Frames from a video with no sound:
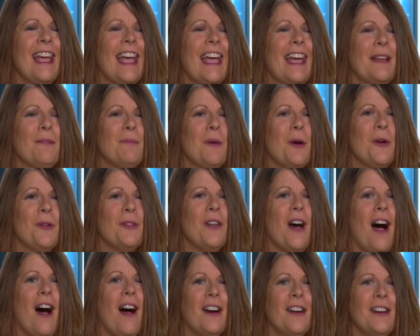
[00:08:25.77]
at
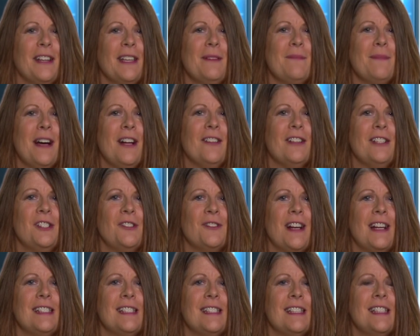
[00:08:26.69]
both our email
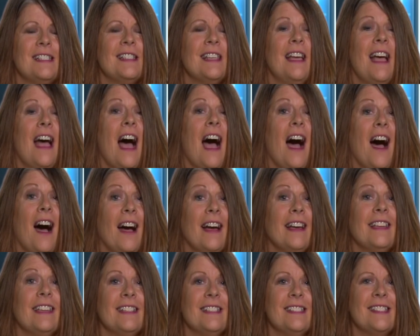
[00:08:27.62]
addresses,
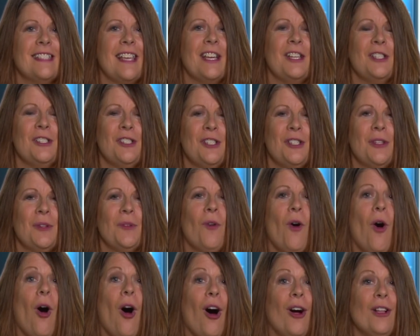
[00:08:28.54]
I can send you
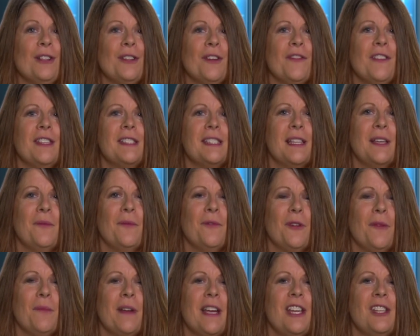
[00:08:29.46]
all of this
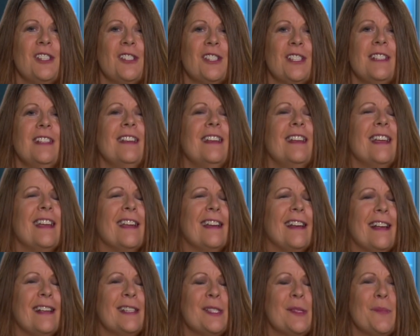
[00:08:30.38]
information
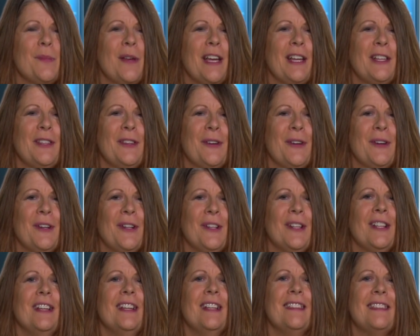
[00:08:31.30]
in
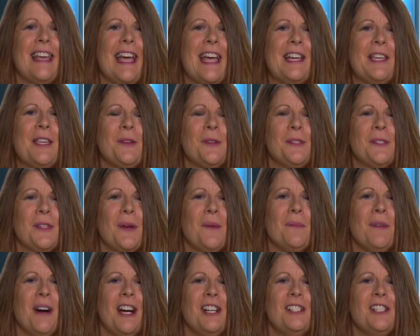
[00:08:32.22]
Espanol. Thank you
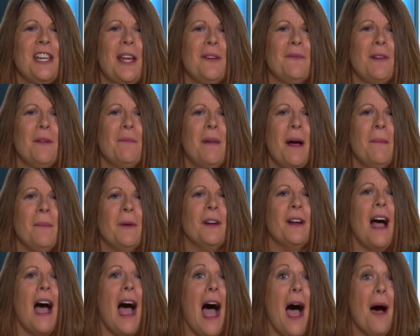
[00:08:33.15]
so much, and
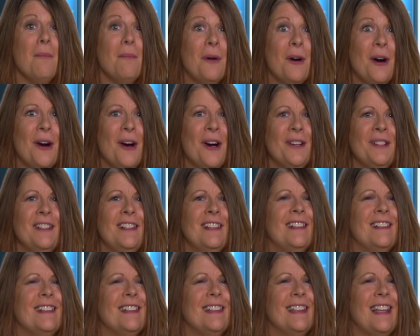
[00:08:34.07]
remember, amo
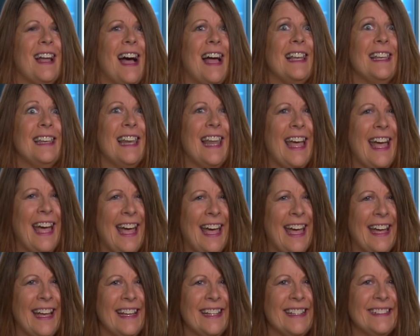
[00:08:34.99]
la
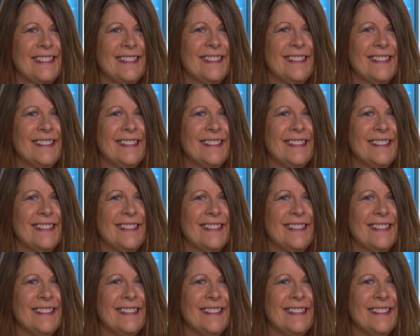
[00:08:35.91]
ley.